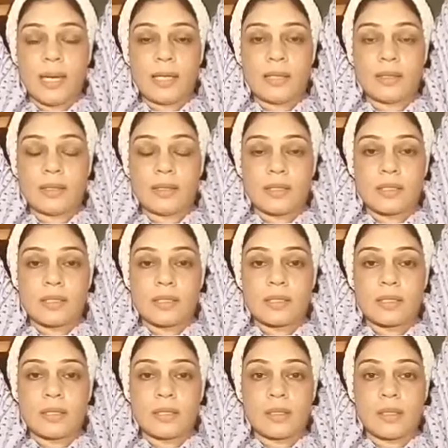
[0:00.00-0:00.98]
like
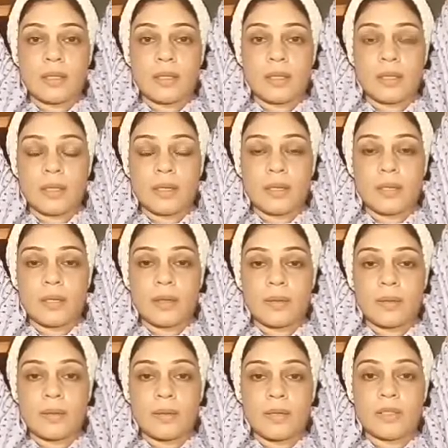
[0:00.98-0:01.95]
this,
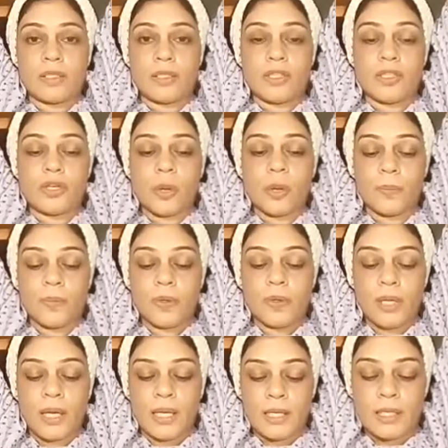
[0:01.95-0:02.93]
drop
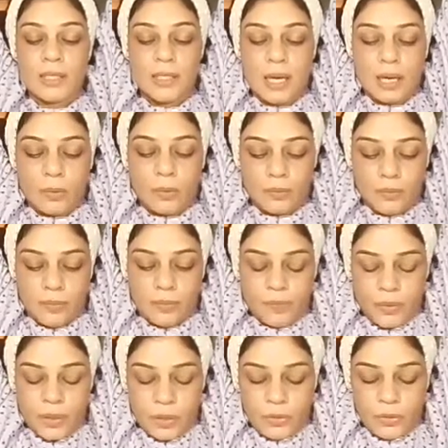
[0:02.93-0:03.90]
your neck down
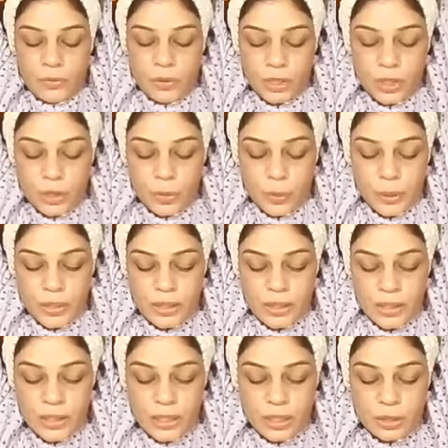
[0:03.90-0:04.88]
for
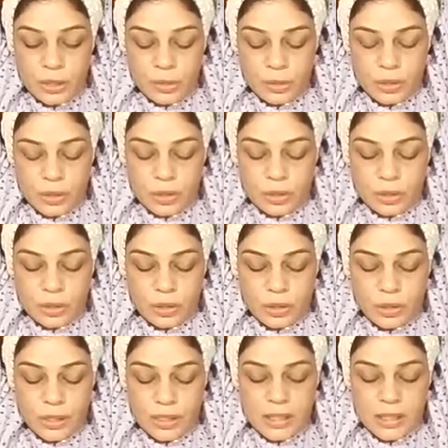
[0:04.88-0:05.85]
20 to
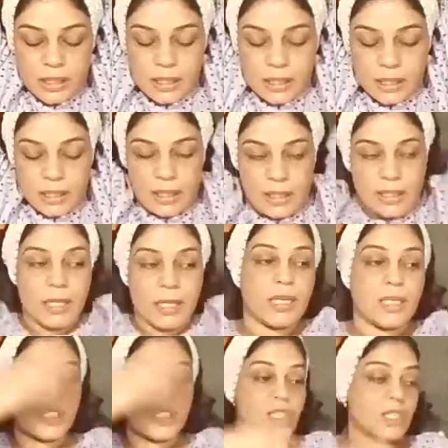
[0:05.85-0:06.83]
30 degrees.
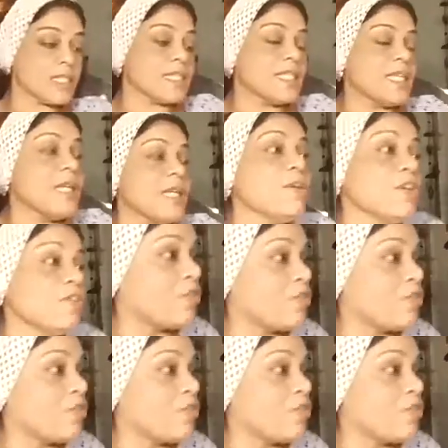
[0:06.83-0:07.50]
Just see me